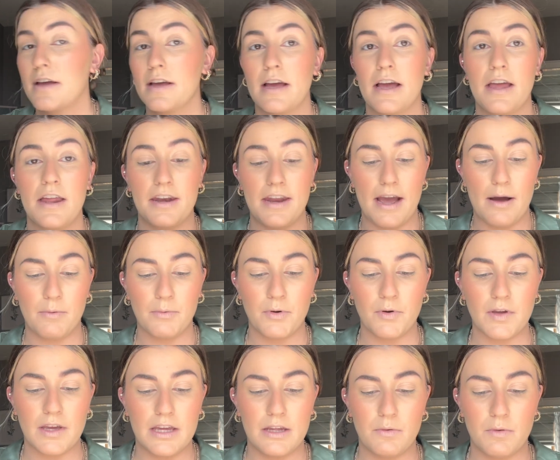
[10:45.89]
And now I'm
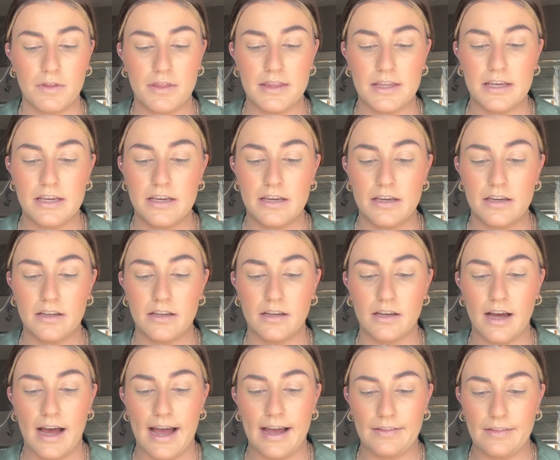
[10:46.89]
going in with the
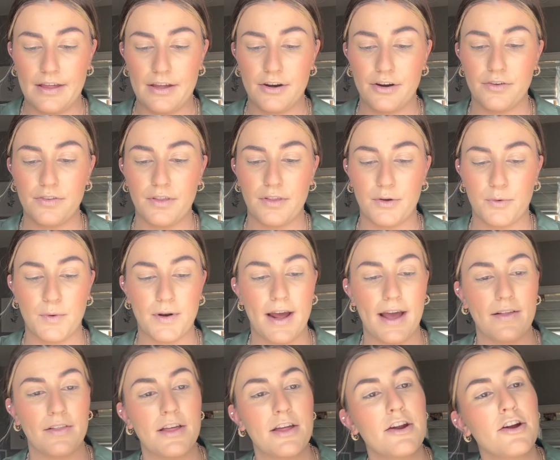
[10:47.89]
highlighter, the liquid
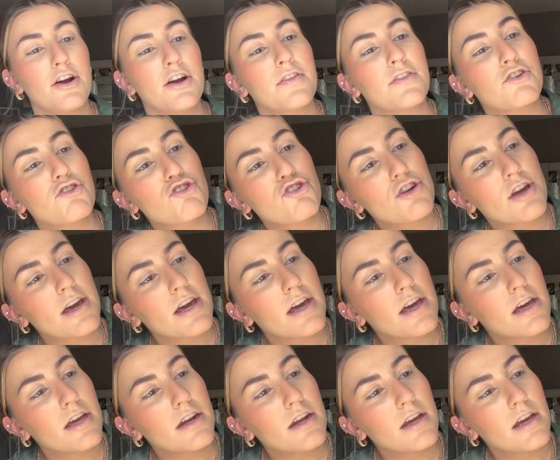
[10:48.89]
highlighter in the
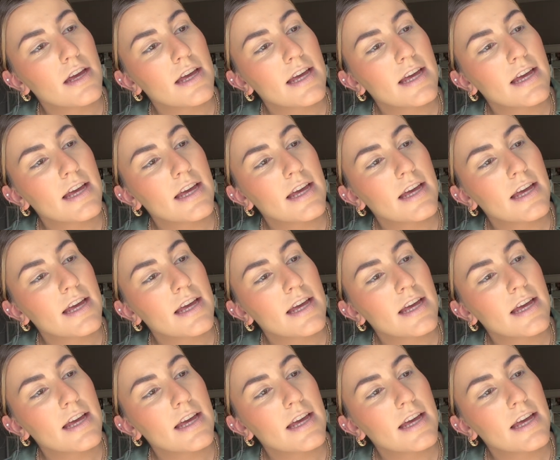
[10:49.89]
shade